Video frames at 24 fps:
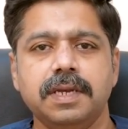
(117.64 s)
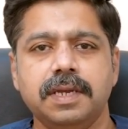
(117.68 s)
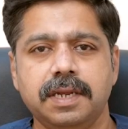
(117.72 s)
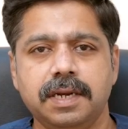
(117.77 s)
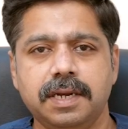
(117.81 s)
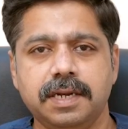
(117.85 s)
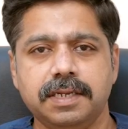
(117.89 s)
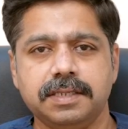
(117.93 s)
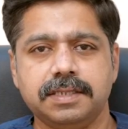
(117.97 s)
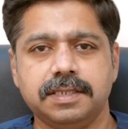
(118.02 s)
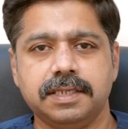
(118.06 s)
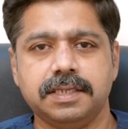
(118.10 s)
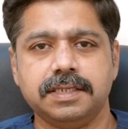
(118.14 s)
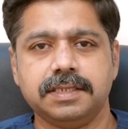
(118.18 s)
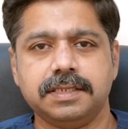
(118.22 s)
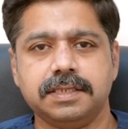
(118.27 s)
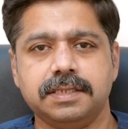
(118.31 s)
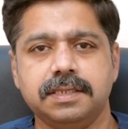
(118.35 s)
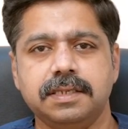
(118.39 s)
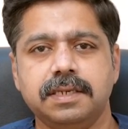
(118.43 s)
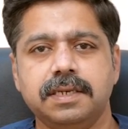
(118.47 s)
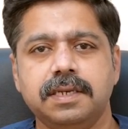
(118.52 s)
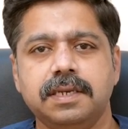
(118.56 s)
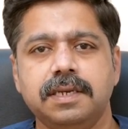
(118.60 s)

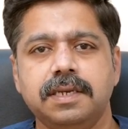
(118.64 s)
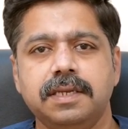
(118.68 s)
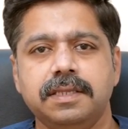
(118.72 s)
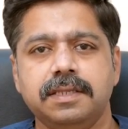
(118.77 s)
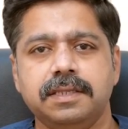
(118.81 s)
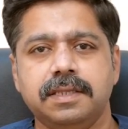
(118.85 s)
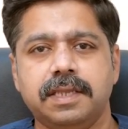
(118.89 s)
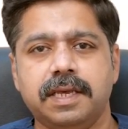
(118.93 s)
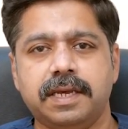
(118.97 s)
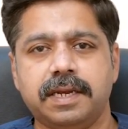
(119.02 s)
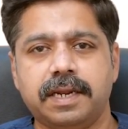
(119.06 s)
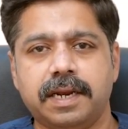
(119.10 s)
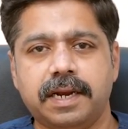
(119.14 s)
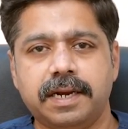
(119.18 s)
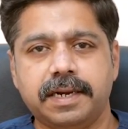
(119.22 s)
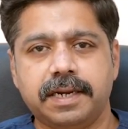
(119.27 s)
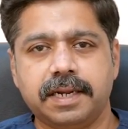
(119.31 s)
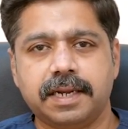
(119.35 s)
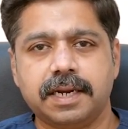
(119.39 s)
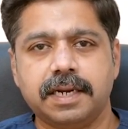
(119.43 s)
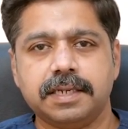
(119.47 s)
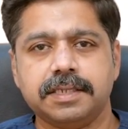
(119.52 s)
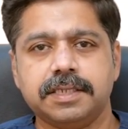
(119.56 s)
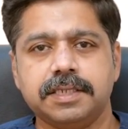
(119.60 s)
illnesses, their
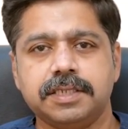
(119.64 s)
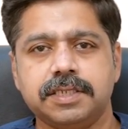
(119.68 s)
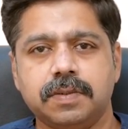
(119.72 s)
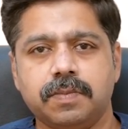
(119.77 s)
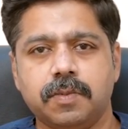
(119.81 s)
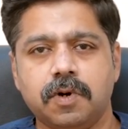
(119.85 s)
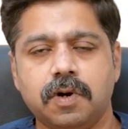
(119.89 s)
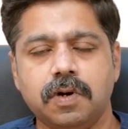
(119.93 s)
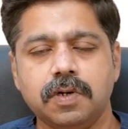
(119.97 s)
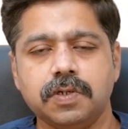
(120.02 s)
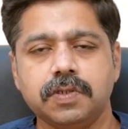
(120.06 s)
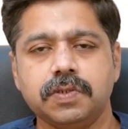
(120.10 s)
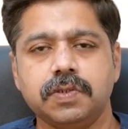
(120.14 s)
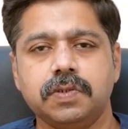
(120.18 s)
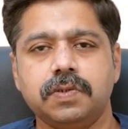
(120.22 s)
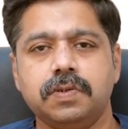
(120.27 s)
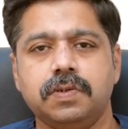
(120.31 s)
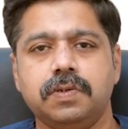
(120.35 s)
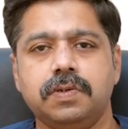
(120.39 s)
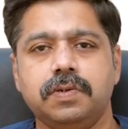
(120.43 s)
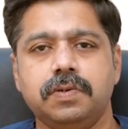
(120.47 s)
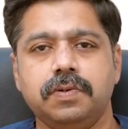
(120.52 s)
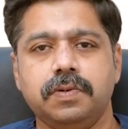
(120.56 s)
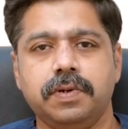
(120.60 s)
electrical system
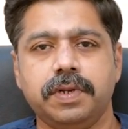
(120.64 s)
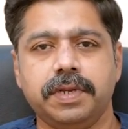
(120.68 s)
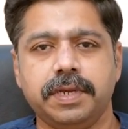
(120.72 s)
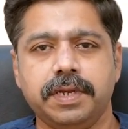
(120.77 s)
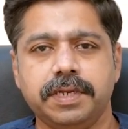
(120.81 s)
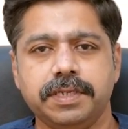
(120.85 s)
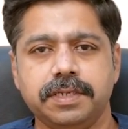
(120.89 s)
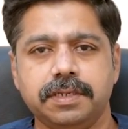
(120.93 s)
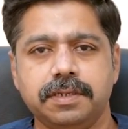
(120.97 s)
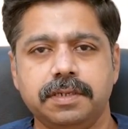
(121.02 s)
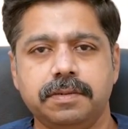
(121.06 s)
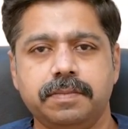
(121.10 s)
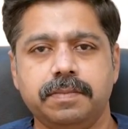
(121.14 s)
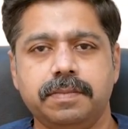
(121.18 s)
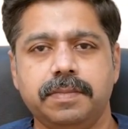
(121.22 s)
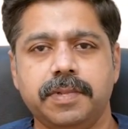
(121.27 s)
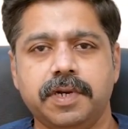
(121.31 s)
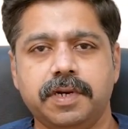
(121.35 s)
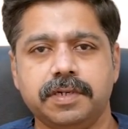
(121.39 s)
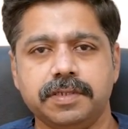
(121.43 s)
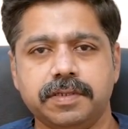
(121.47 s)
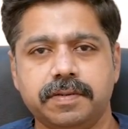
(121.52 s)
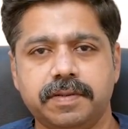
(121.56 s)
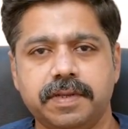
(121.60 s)
also during
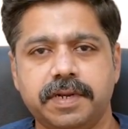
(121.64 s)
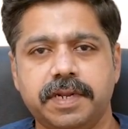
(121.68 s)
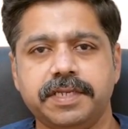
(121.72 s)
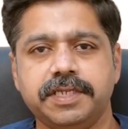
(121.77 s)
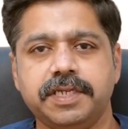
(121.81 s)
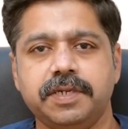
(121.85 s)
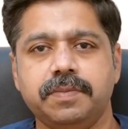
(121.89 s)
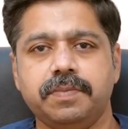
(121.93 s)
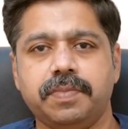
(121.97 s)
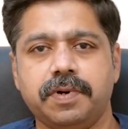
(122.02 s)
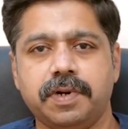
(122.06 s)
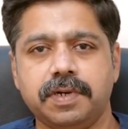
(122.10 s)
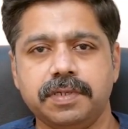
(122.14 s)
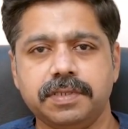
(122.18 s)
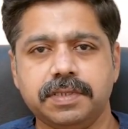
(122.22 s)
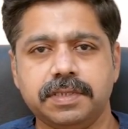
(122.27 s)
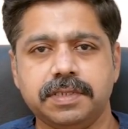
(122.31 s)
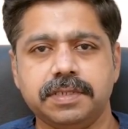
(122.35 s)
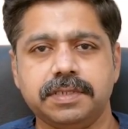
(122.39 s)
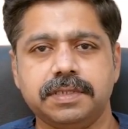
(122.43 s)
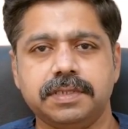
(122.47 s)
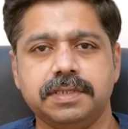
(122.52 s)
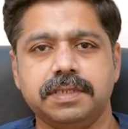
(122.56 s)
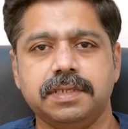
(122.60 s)
because of their aging
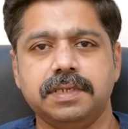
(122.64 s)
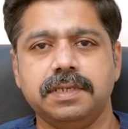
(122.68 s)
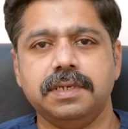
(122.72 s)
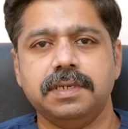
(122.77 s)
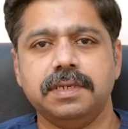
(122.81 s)
process,